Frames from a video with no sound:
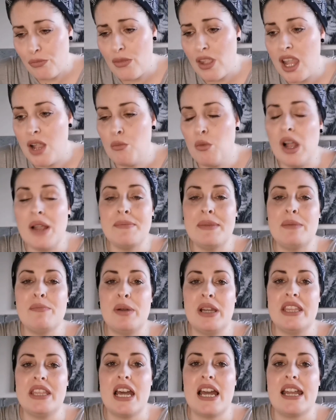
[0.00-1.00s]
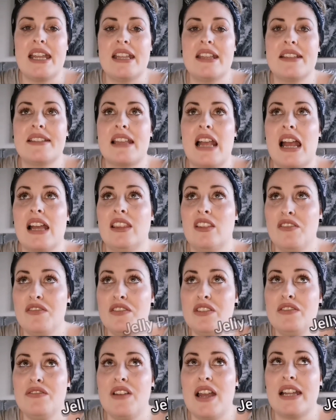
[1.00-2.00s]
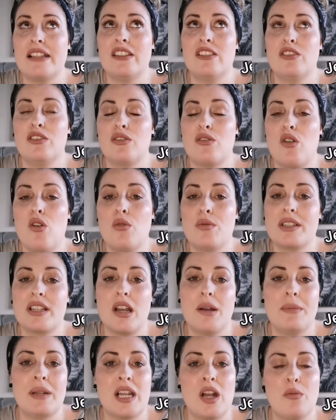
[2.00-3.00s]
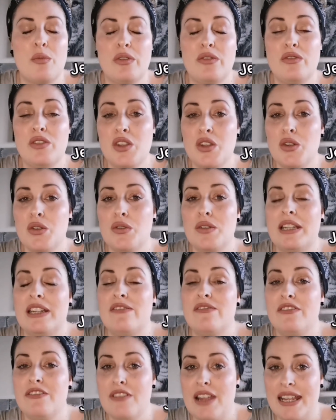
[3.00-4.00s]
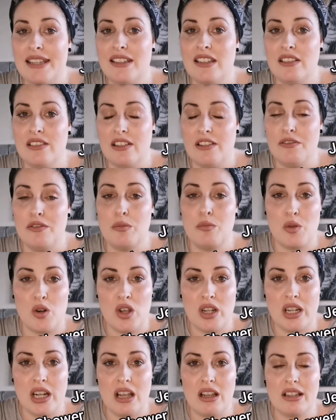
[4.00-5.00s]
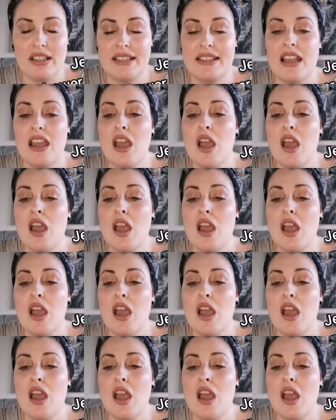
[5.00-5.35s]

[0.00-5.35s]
And what I mean by that is, I love the fact that they're always coming up with new and inventive different products,